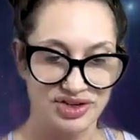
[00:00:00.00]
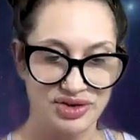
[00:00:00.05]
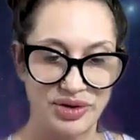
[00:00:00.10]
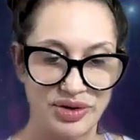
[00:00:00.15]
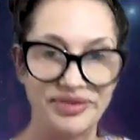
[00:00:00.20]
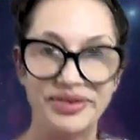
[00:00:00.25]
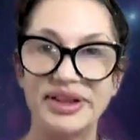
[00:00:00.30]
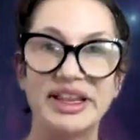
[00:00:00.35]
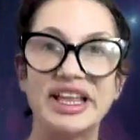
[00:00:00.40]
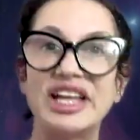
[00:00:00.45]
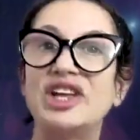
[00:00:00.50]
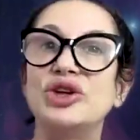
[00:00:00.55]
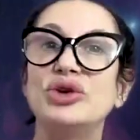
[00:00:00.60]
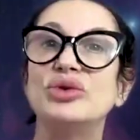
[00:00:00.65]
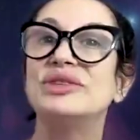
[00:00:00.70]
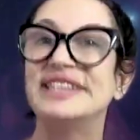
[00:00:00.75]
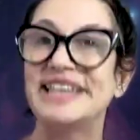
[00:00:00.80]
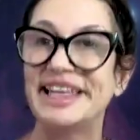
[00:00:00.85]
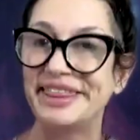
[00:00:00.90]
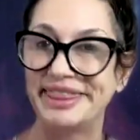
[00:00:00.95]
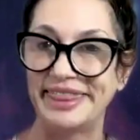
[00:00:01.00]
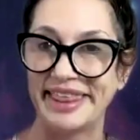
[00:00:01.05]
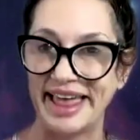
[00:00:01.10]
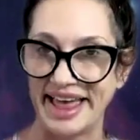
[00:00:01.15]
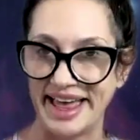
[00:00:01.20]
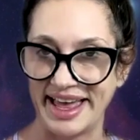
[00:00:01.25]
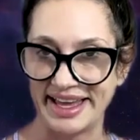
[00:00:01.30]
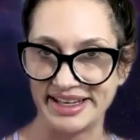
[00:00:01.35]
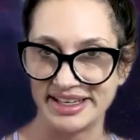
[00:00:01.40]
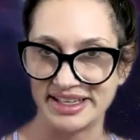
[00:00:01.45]
So I feel like you did
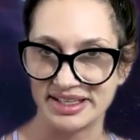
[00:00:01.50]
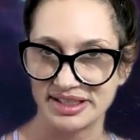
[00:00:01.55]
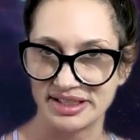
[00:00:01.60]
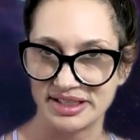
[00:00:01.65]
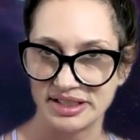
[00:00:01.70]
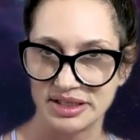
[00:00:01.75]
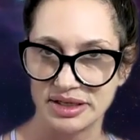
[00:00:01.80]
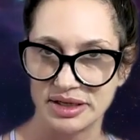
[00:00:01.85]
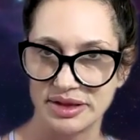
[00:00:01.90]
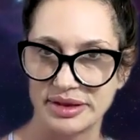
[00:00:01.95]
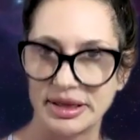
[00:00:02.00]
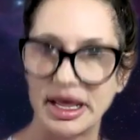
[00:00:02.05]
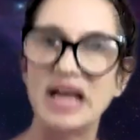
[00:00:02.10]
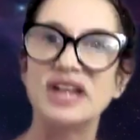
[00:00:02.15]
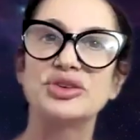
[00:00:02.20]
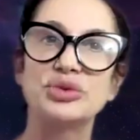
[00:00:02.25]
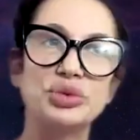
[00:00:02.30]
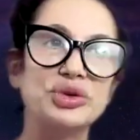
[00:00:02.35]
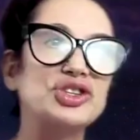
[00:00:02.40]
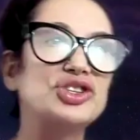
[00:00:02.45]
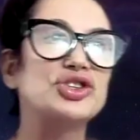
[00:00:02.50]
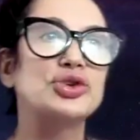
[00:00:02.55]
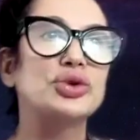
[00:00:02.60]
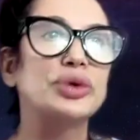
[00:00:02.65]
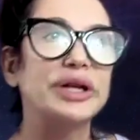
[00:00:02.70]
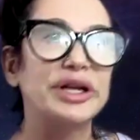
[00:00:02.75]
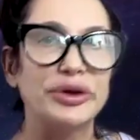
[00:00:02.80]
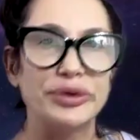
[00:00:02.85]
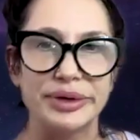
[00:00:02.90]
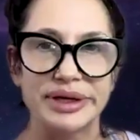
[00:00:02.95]
that. That's what's
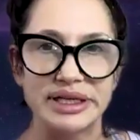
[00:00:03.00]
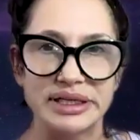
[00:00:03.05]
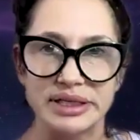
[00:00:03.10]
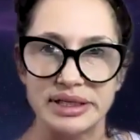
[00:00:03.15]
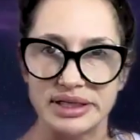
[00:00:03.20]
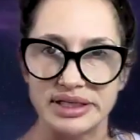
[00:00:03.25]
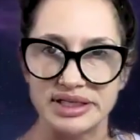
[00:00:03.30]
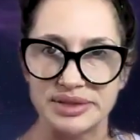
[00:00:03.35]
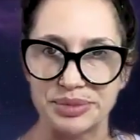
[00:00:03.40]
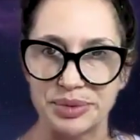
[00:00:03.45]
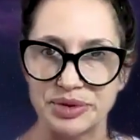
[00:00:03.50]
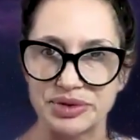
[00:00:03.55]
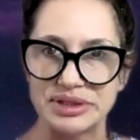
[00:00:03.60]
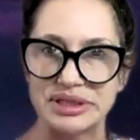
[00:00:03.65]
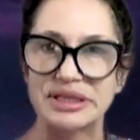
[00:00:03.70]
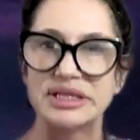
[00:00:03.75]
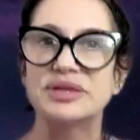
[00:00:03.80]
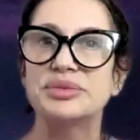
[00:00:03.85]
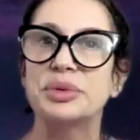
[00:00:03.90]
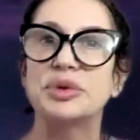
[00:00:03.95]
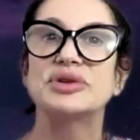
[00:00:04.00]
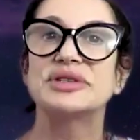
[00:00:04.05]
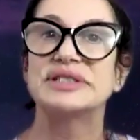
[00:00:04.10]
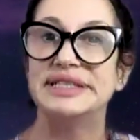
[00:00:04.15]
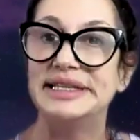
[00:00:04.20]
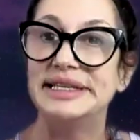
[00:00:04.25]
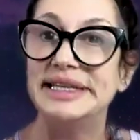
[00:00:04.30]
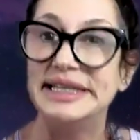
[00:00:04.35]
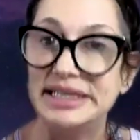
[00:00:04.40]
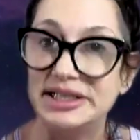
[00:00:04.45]
triggering to this person. This
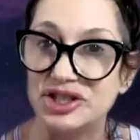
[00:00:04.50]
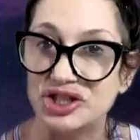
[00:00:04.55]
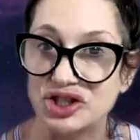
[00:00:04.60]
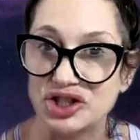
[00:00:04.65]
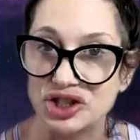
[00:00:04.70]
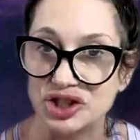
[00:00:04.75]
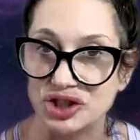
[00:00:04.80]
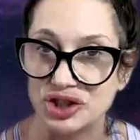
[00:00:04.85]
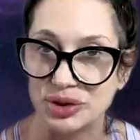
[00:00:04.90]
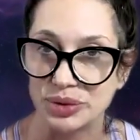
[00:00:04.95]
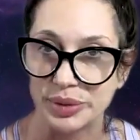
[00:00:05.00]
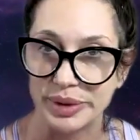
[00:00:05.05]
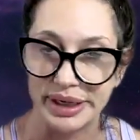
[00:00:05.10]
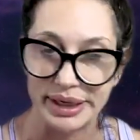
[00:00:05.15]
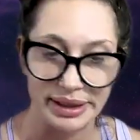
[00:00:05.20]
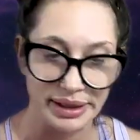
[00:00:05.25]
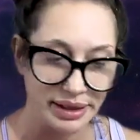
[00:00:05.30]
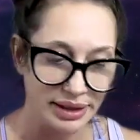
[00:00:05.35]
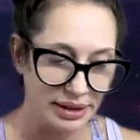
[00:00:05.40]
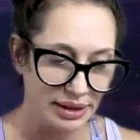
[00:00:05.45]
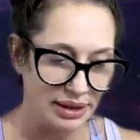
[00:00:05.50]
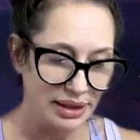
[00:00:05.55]
person needs to do it.